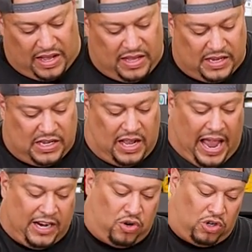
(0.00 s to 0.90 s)
And this is an
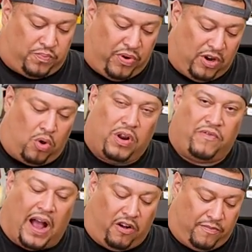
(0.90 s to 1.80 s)
actual
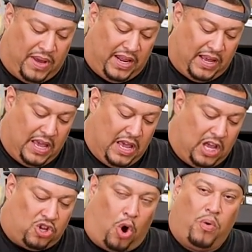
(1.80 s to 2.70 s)
spring-loaded valve, meaning it's